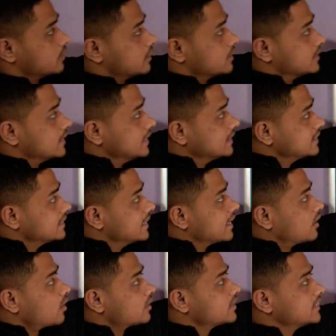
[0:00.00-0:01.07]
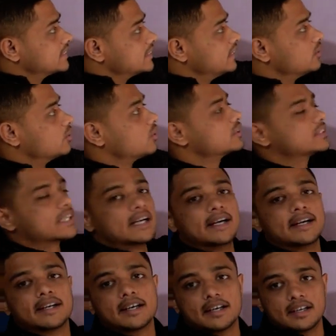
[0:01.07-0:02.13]
since they got this indole
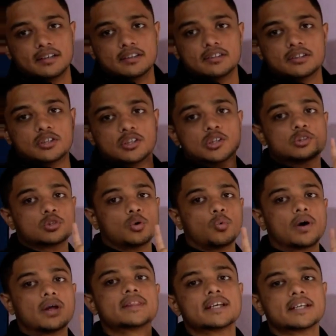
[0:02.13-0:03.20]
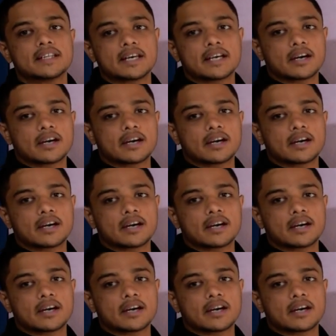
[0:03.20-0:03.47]
skeleton, so one thing they